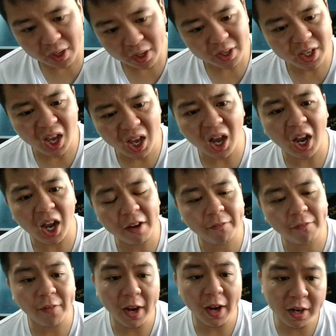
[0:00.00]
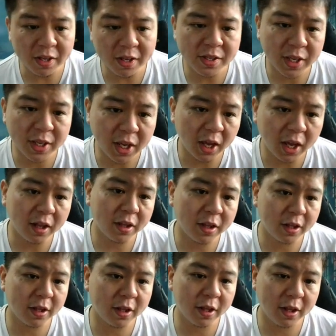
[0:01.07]
yeah, I find this card
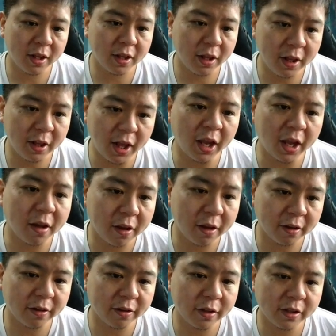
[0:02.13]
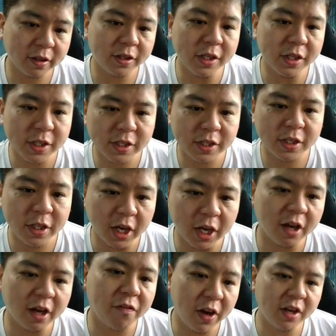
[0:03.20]
like this.
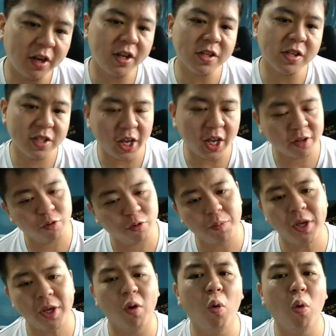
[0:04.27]
Yeah, I find this deck to be